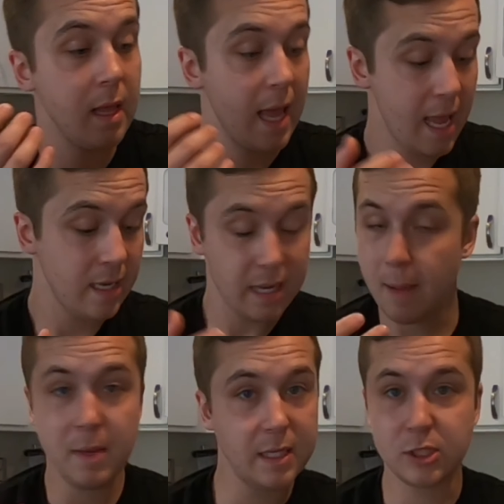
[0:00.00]
And I
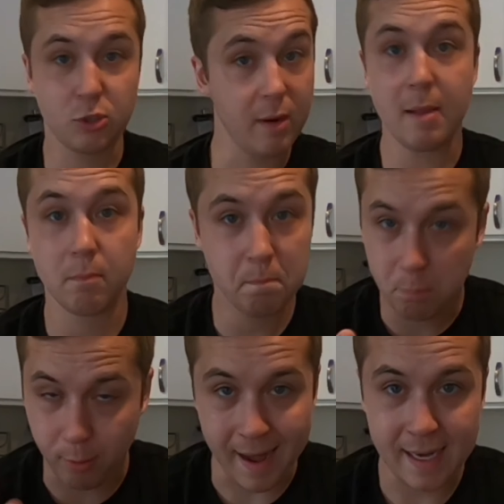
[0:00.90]
mean, it's great
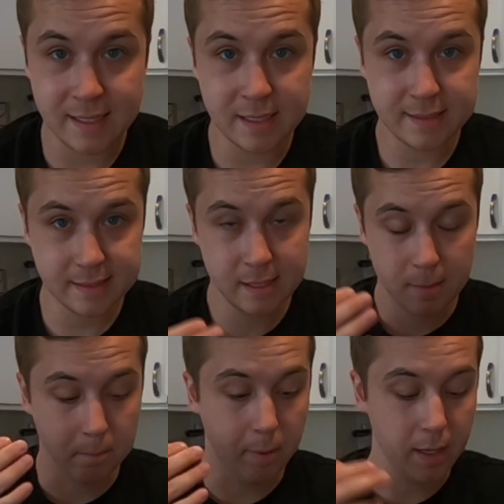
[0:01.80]
practice,
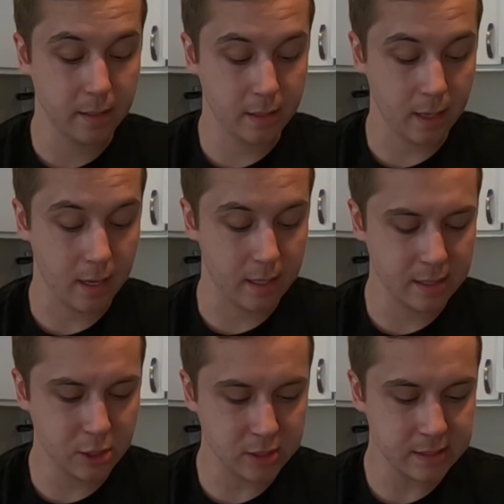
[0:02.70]
but it's
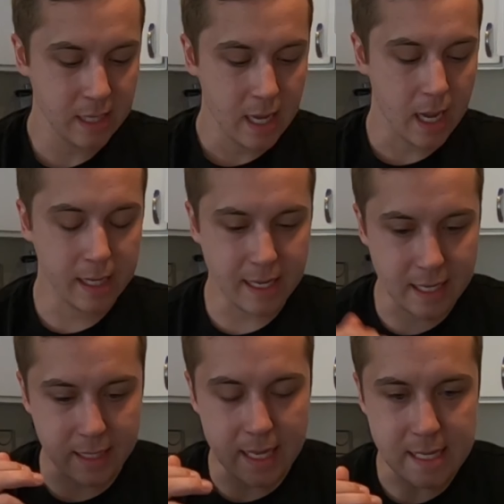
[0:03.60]
just, again,
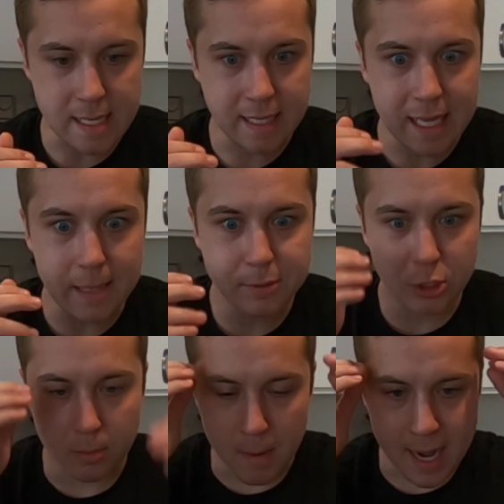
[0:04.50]
it keeps
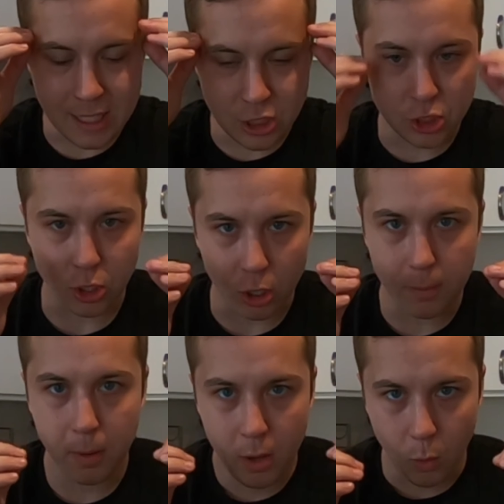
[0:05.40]
your mind
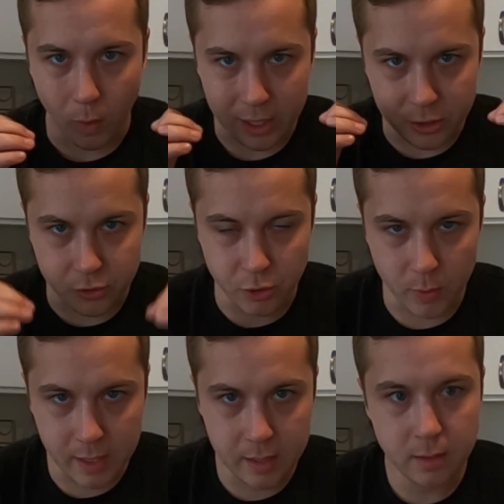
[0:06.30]
sharp while you're
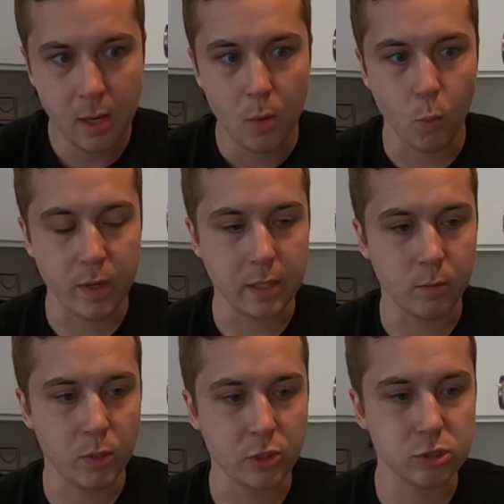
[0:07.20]
doing it.
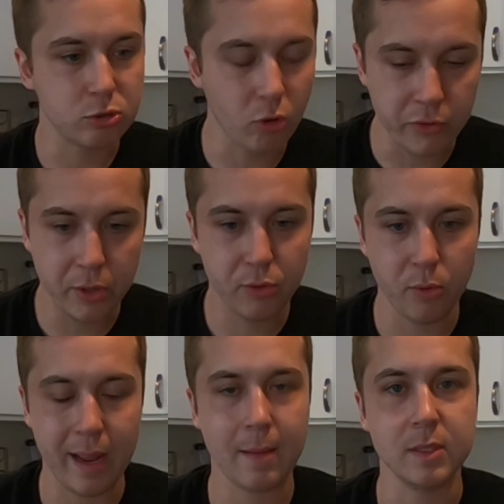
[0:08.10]
When you're scrolling through
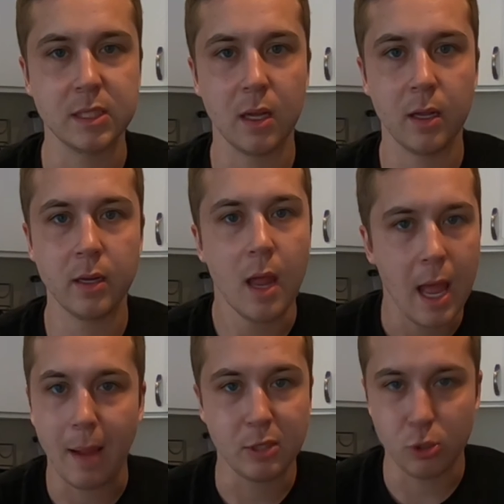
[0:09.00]
Amazon,
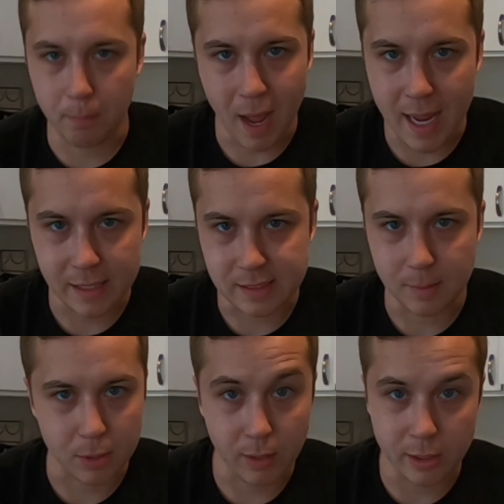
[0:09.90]
I mean, you're buying
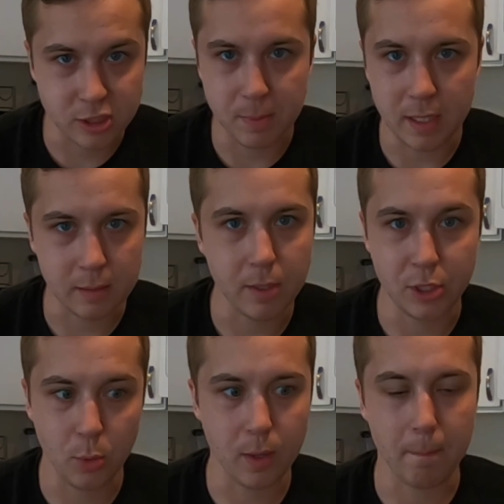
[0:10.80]
something, right? You're spending money. You
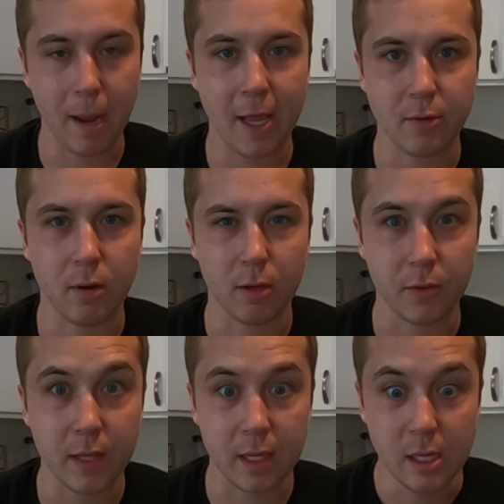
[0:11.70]
don't want to buy the wrong
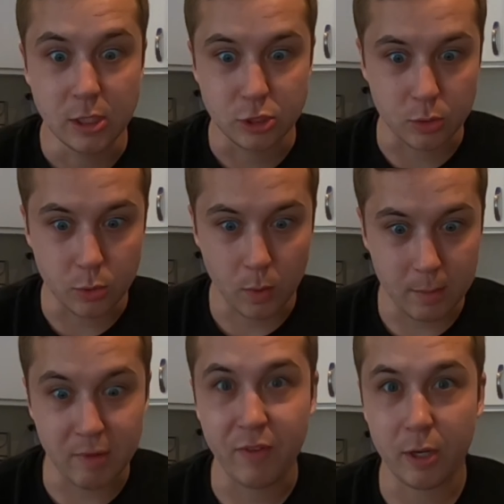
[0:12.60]
thing. So you want to
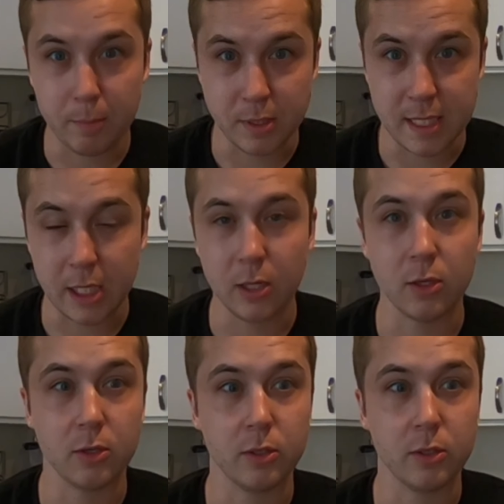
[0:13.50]
be very particular.